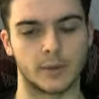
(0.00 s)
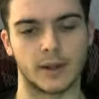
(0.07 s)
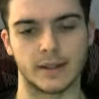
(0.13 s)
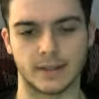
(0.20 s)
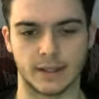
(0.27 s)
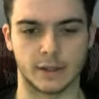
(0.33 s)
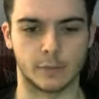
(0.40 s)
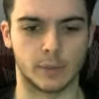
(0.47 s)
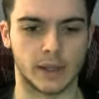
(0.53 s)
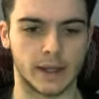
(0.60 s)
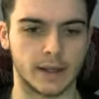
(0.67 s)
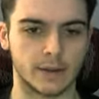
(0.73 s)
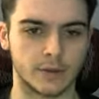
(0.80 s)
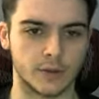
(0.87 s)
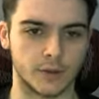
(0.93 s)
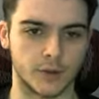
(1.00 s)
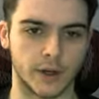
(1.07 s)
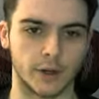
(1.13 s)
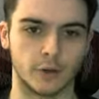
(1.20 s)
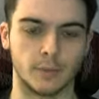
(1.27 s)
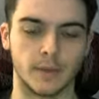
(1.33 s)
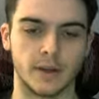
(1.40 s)
Instead of playing the
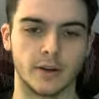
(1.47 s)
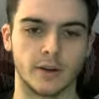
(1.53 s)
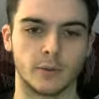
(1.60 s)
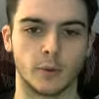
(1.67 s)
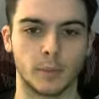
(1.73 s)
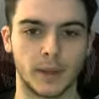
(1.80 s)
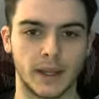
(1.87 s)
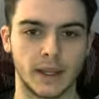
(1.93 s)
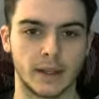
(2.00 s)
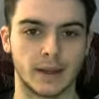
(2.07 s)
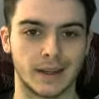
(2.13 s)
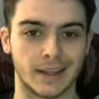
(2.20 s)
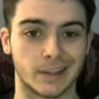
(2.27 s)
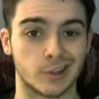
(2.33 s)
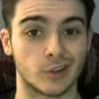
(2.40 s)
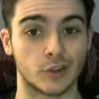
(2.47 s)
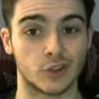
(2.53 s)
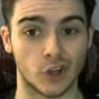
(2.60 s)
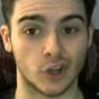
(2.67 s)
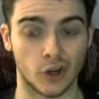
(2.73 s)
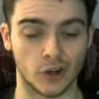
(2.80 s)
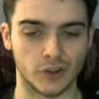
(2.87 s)
Dragomir, we're playing against
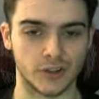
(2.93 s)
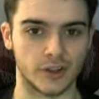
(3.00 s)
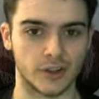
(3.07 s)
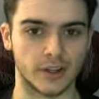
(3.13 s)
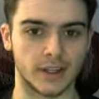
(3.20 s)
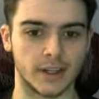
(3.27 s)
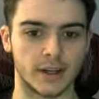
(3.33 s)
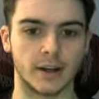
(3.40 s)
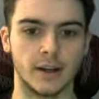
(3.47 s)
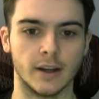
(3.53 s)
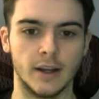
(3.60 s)
Charizard here.